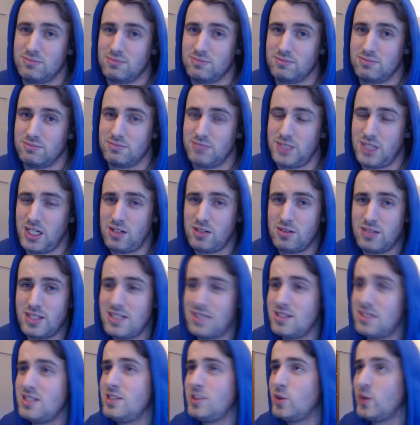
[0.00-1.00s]
You know, this
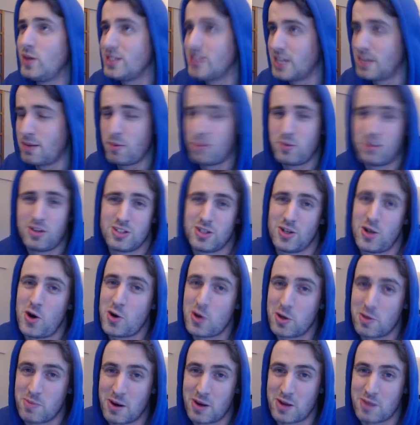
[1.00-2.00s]
is the only time I'm going to talk
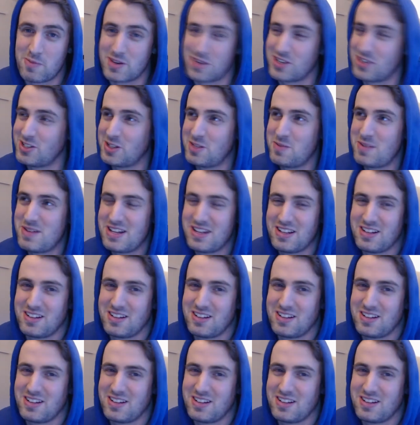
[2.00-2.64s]
about it, because, I mean,